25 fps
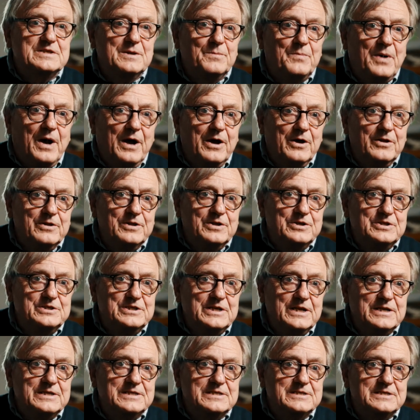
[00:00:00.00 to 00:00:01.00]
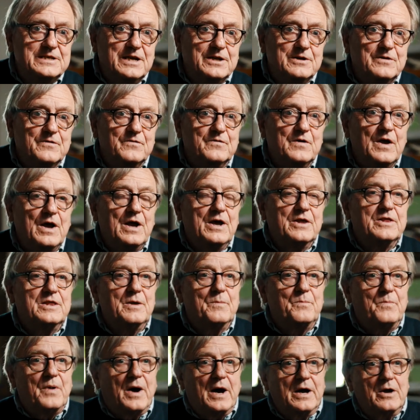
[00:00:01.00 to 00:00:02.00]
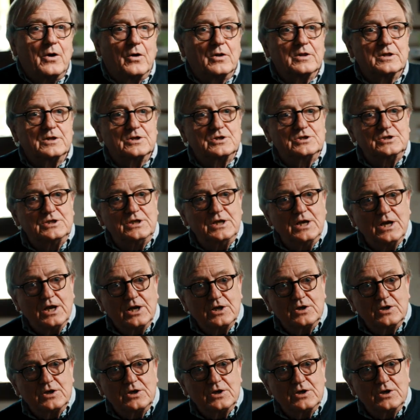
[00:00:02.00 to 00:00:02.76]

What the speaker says: the biology instead of the biology